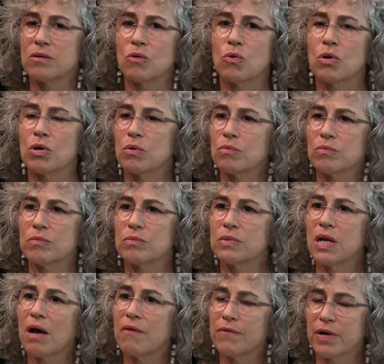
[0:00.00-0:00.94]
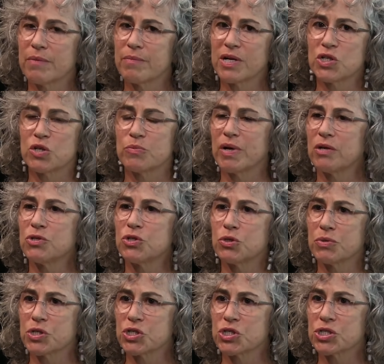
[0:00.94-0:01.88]
or not very much about
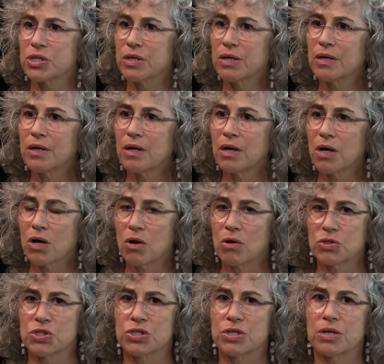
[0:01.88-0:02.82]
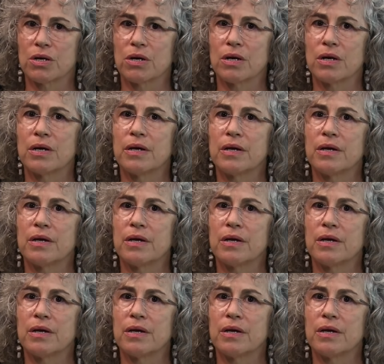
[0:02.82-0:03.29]
Jewish culture,